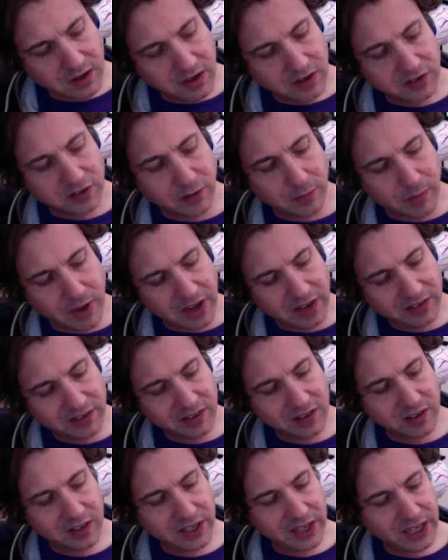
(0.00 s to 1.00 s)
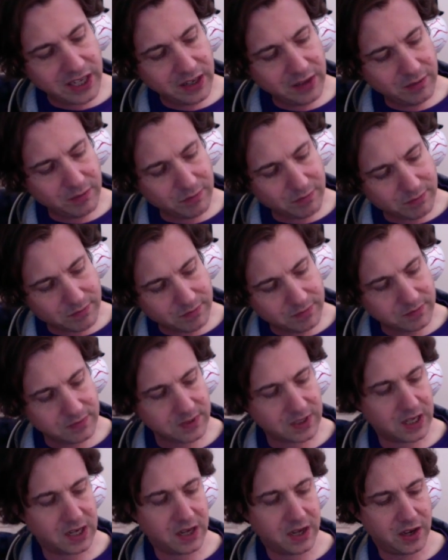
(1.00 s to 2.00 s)
So basically
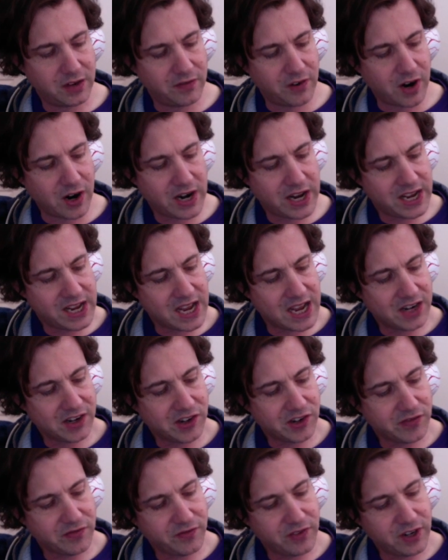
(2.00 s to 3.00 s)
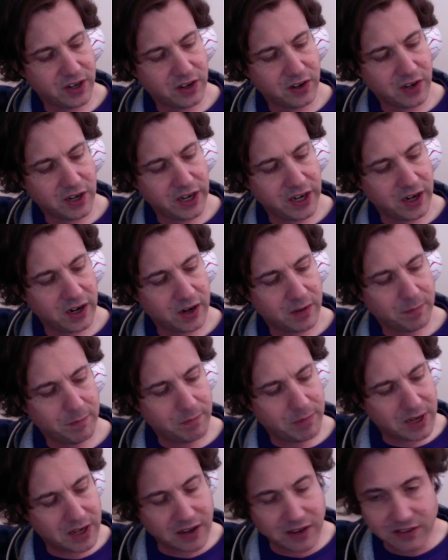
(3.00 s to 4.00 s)
you've already got your finger here
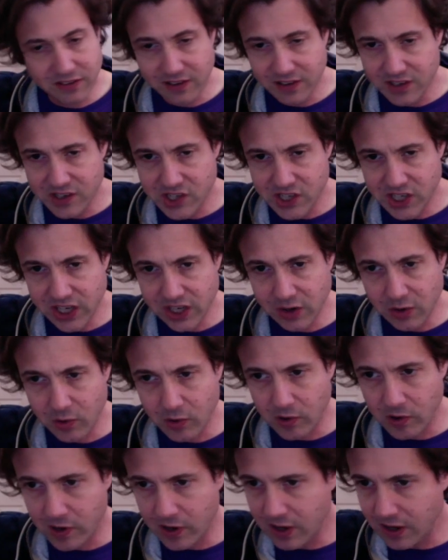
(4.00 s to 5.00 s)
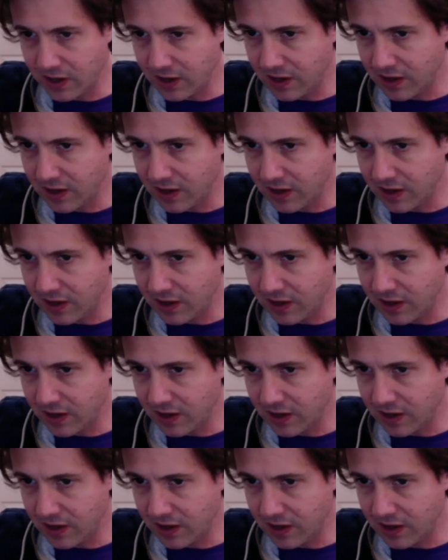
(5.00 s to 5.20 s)
because of the G chord.